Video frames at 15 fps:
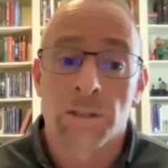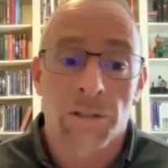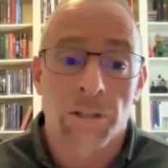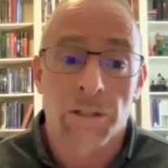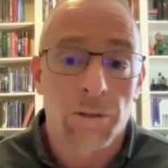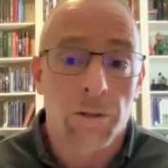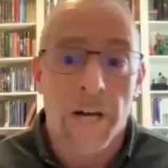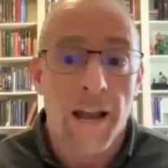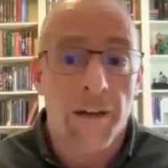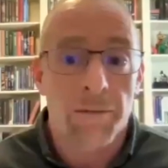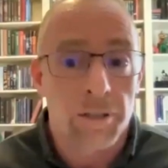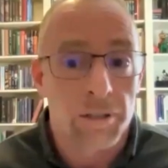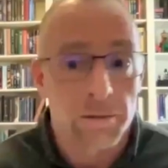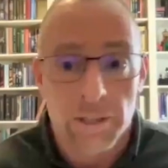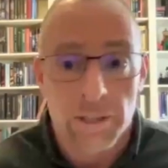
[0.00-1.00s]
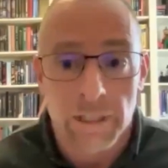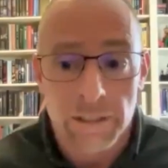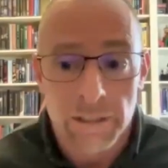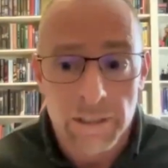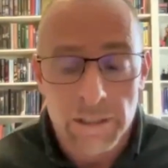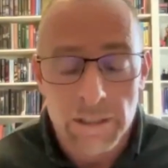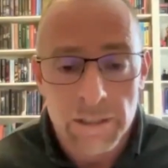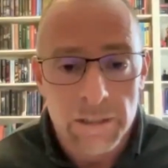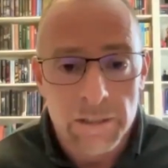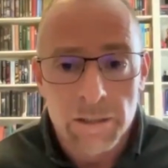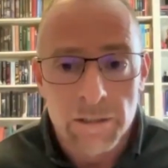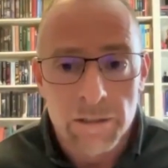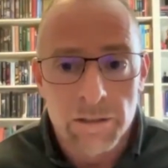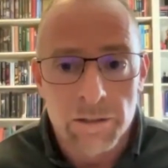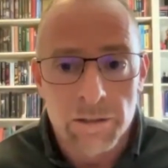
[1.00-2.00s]
So you don't have to, uh,
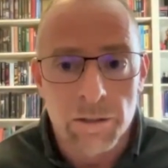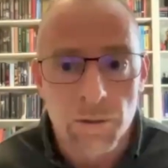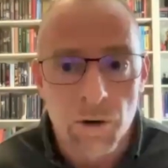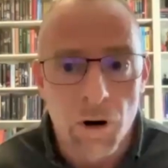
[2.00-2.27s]
to